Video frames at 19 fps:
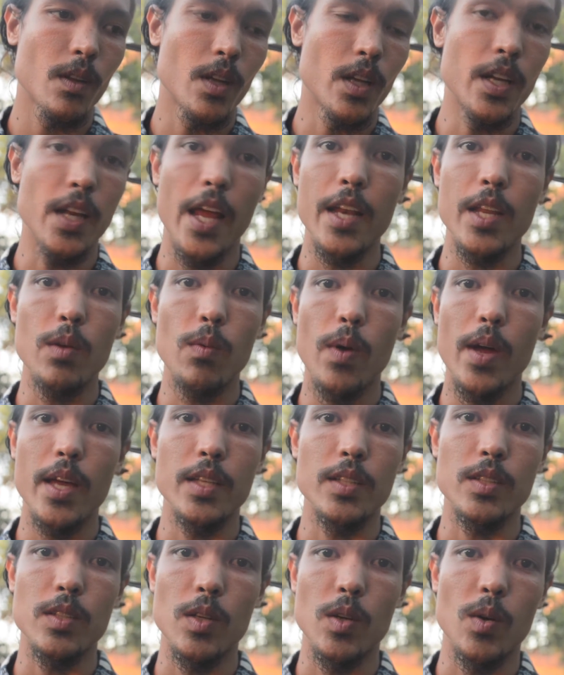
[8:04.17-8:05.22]
in any way.
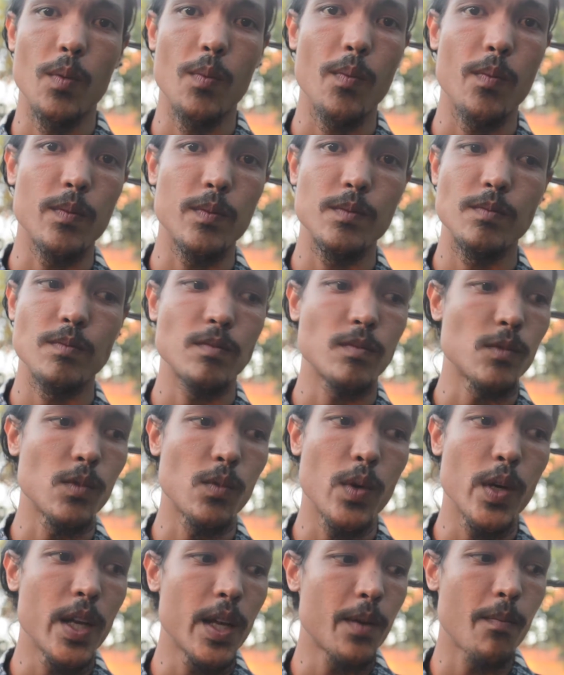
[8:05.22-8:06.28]
So
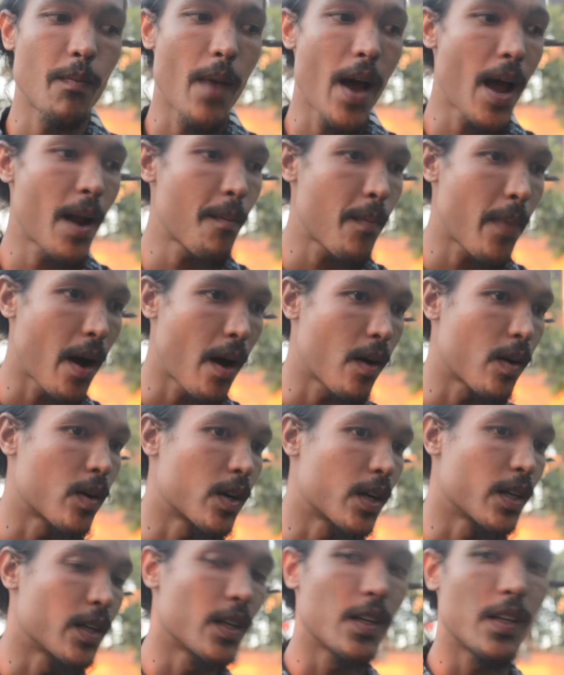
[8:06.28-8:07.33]
we need
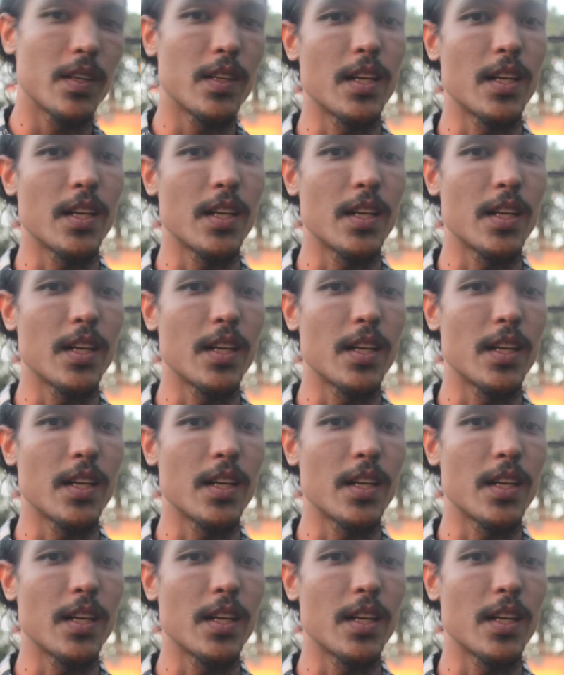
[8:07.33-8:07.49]
manpower, you know.